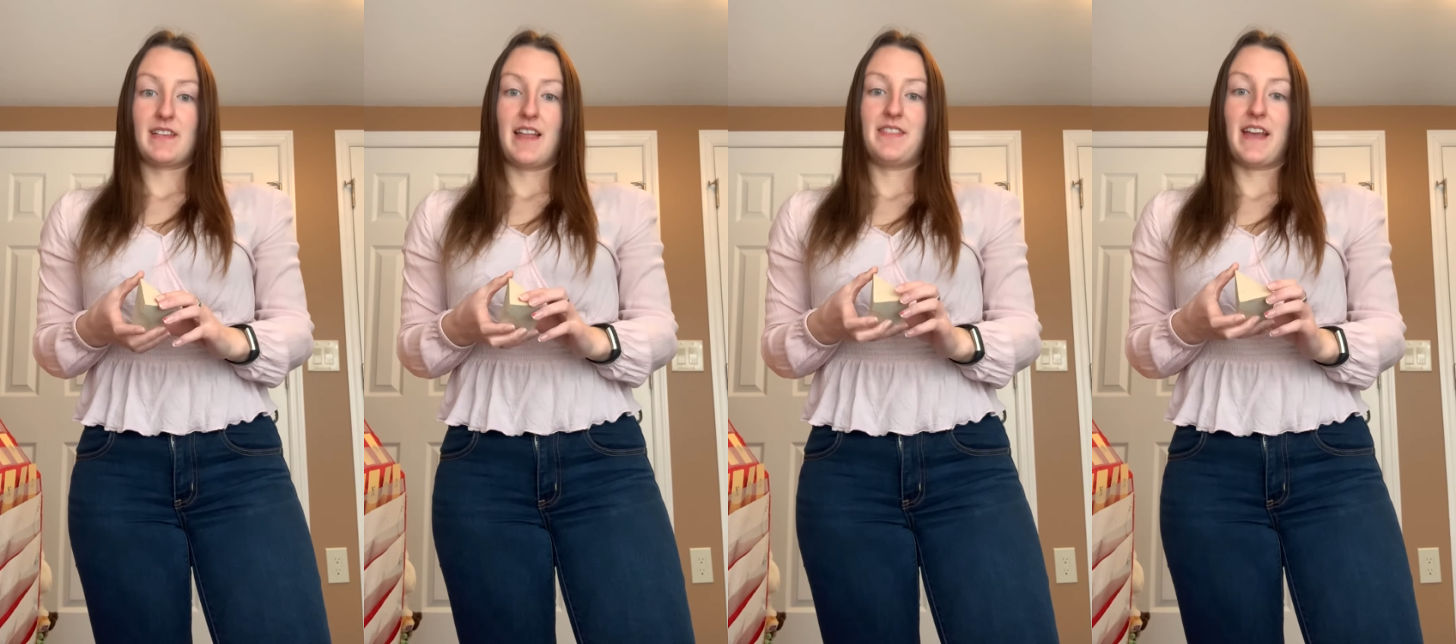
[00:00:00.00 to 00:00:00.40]

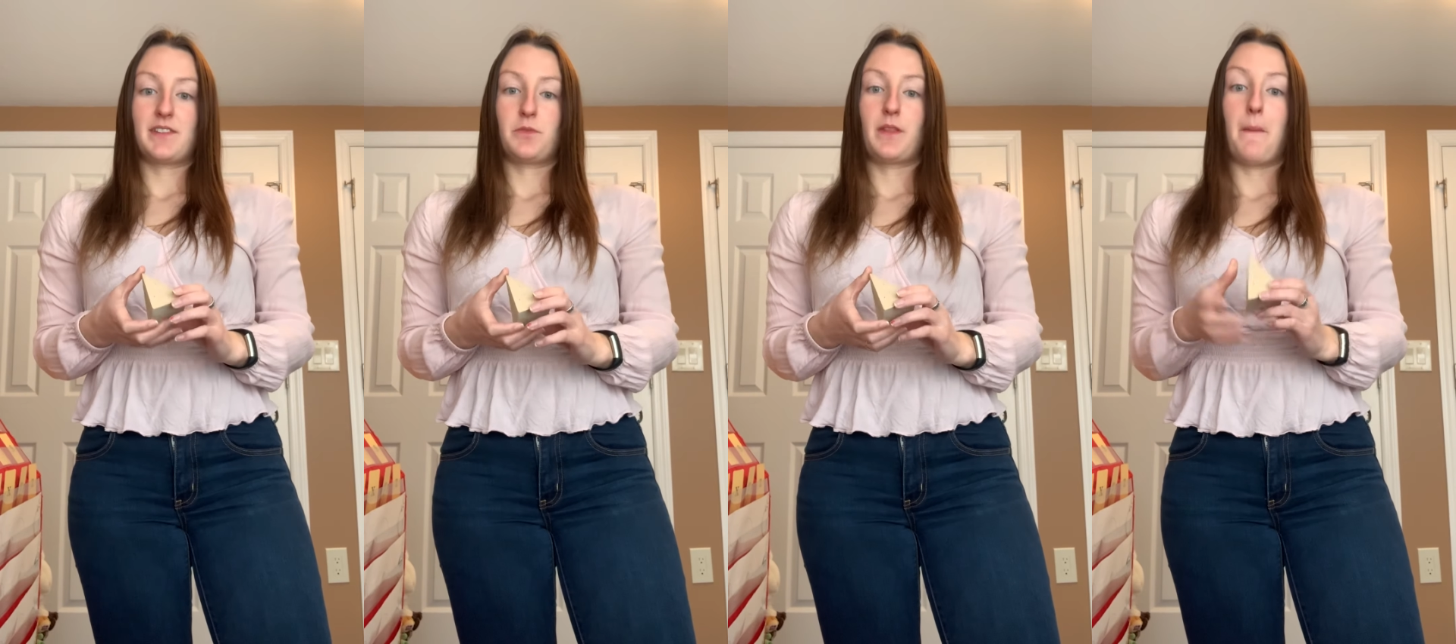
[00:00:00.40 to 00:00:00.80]
and
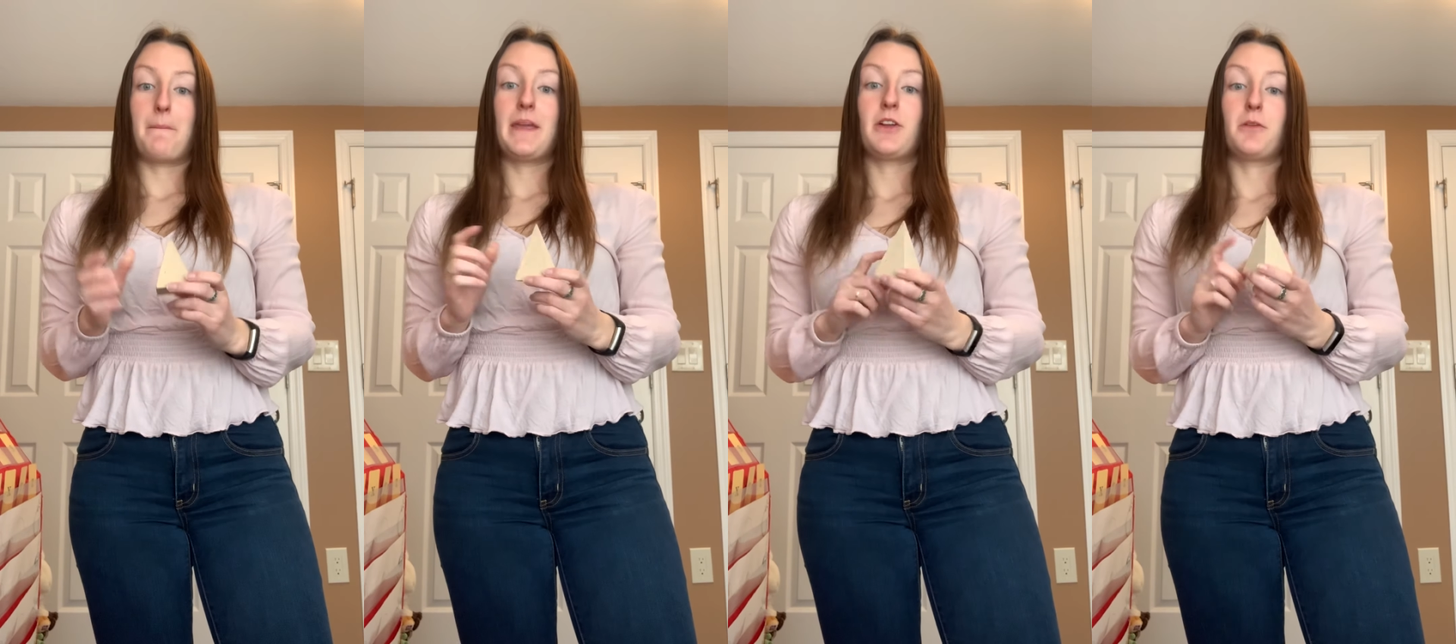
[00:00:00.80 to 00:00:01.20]
that's where the
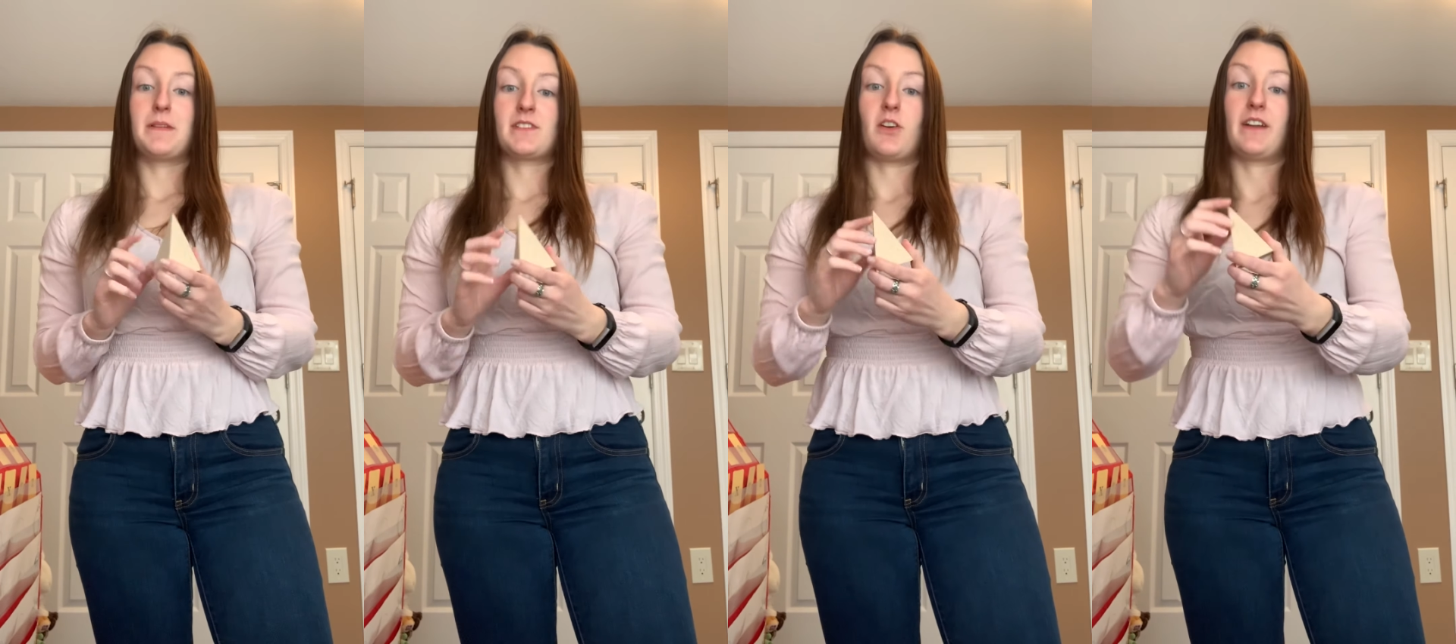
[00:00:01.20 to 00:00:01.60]

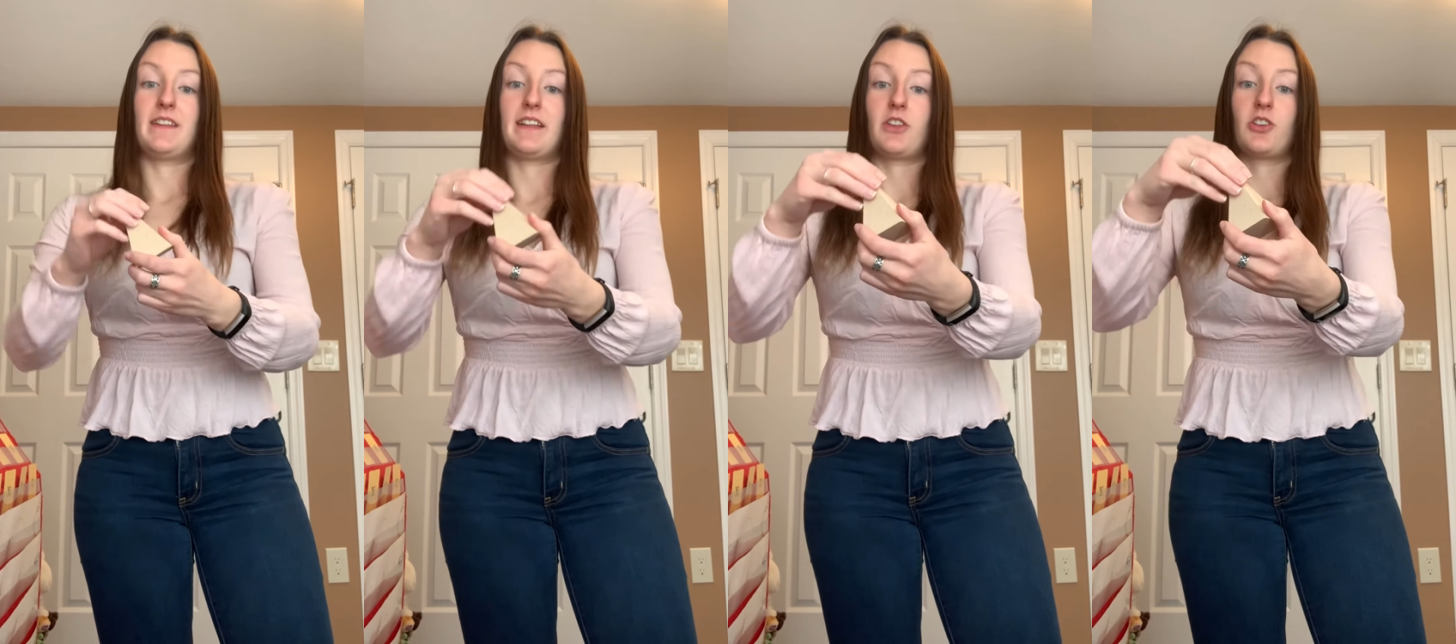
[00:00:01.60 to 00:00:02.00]
pyramids are, and
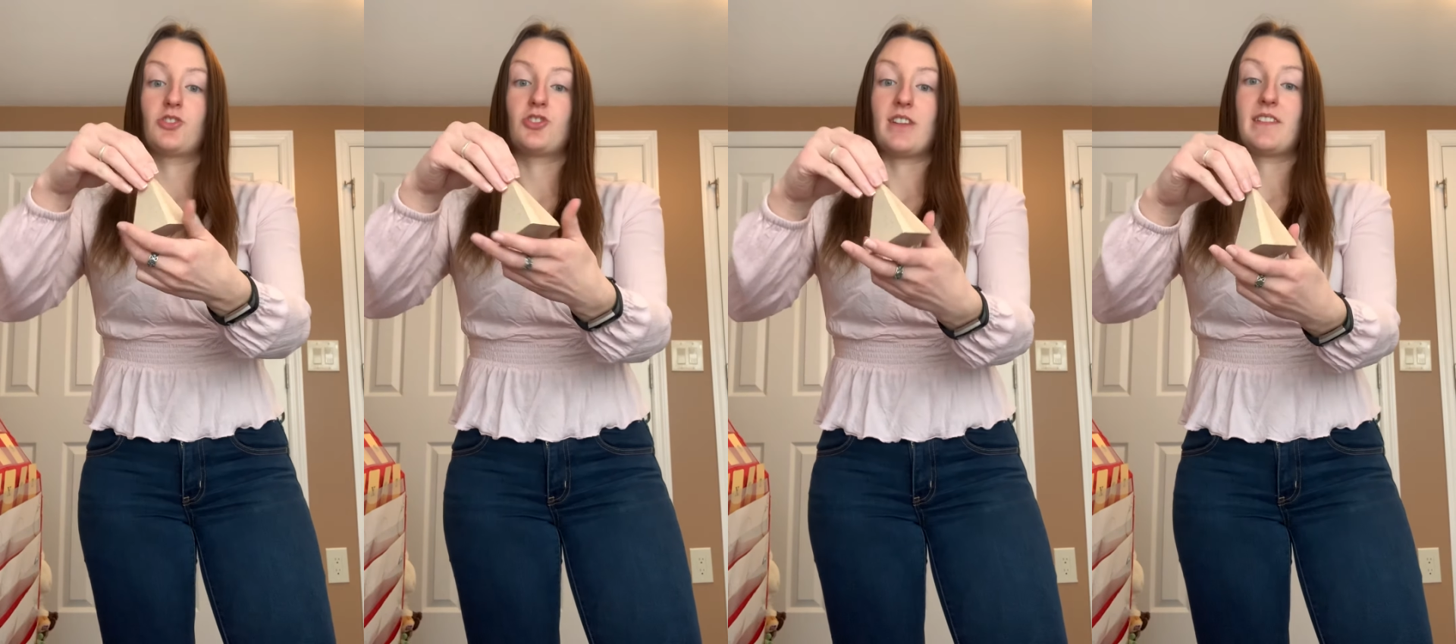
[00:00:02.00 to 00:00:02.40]
they look
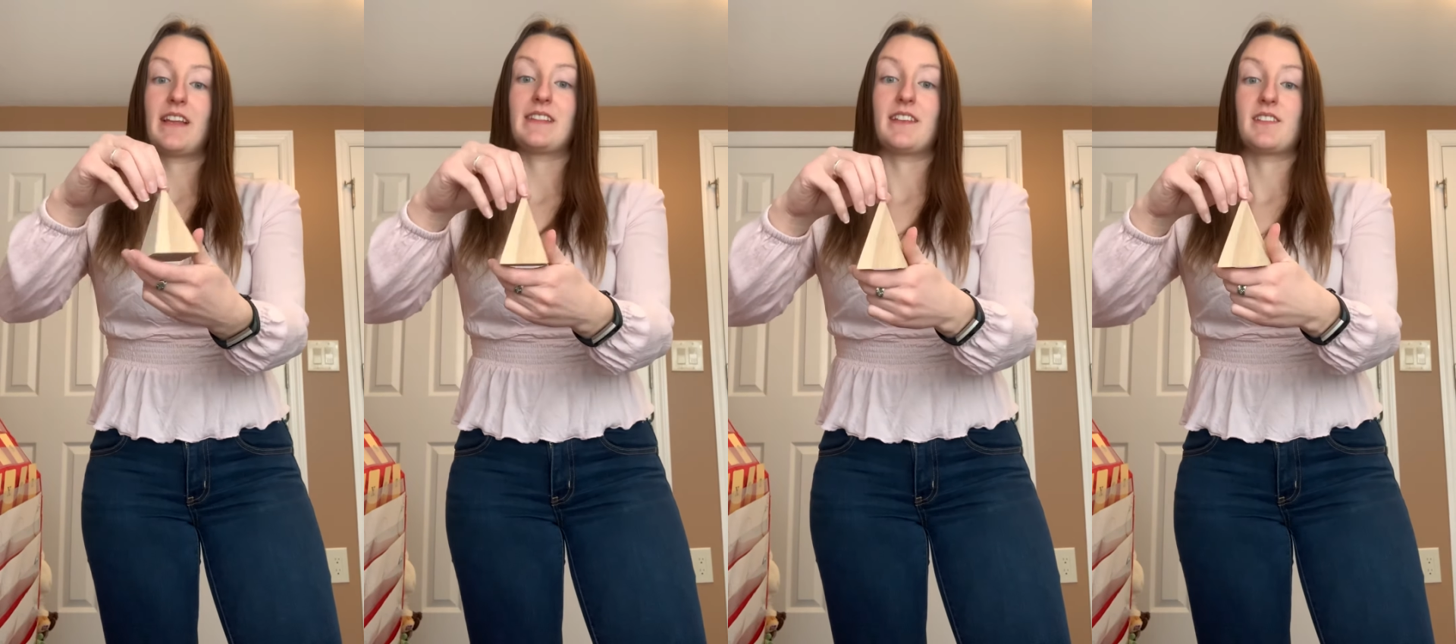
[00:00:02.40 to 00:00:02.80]
just like this.